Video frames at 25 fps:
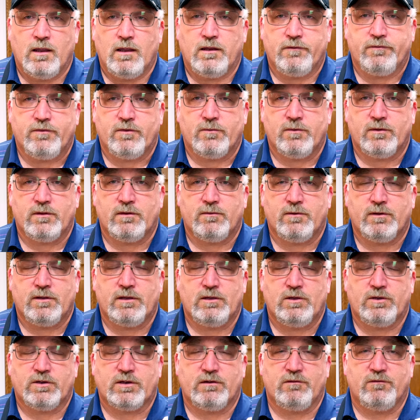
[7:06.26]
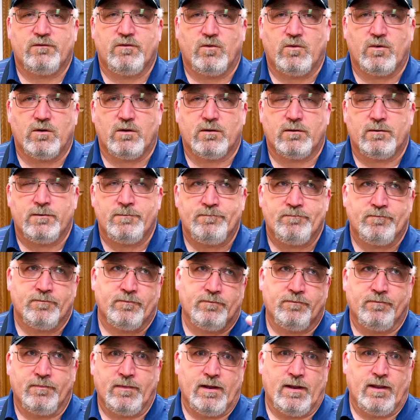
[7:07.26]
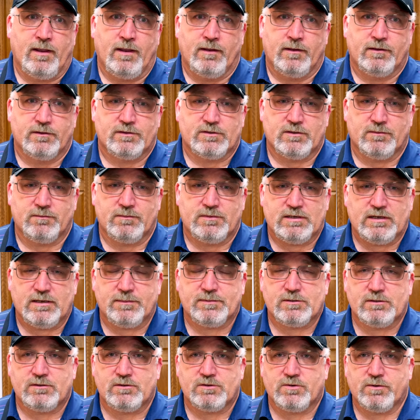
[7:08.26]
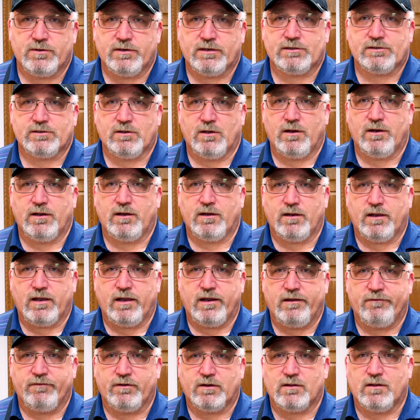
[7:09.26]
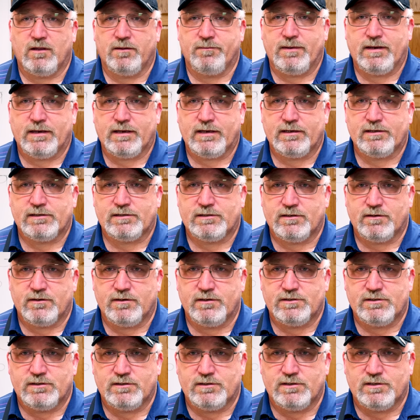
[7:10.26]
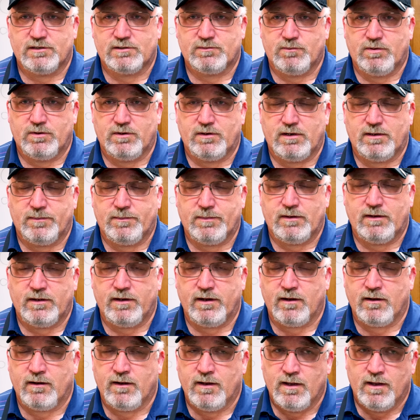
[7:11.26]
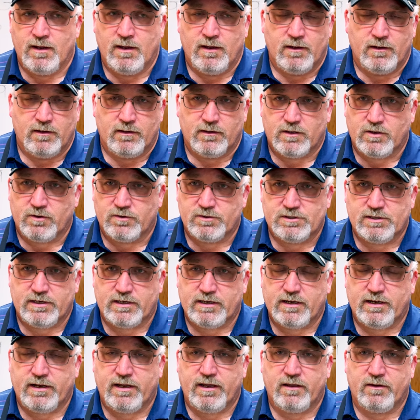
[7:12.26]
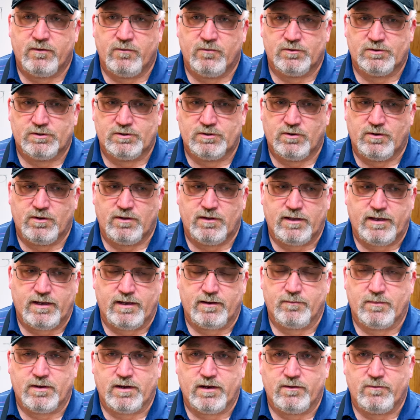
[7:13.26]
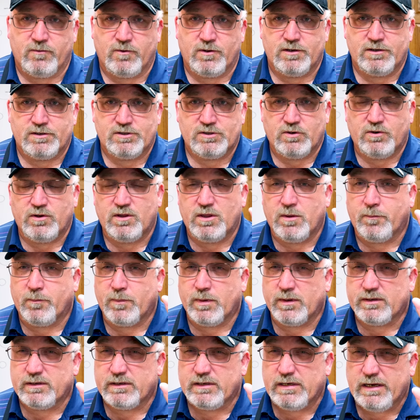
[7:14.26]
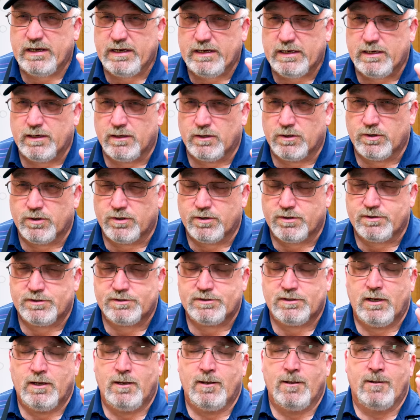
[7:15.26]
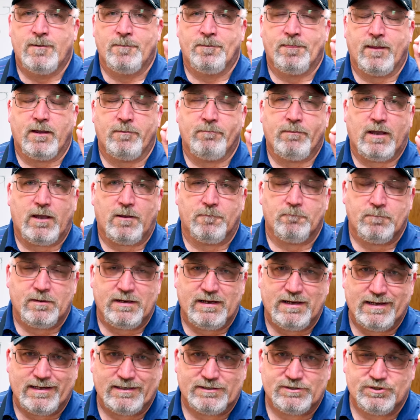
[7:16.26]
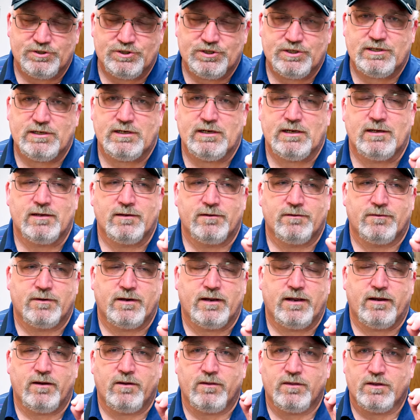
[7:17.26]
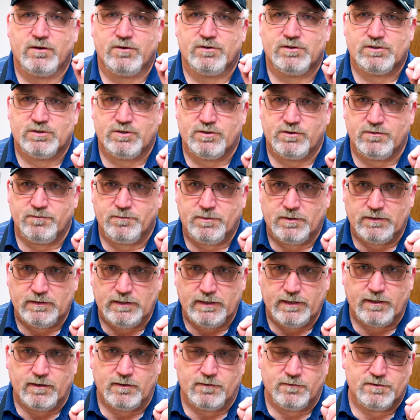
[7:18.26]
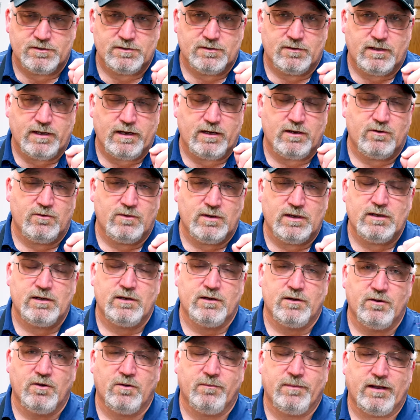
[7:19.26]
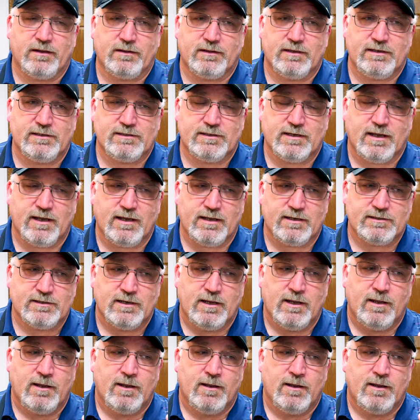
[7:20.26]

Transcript: If you're really, really looking for some tips and tricks on it, I have a club making series, and you just put it up in there. Go check it out, and we'll show you that. But I want to show you the particulars about PXG, right? There's certain particulars that you need to know about these guys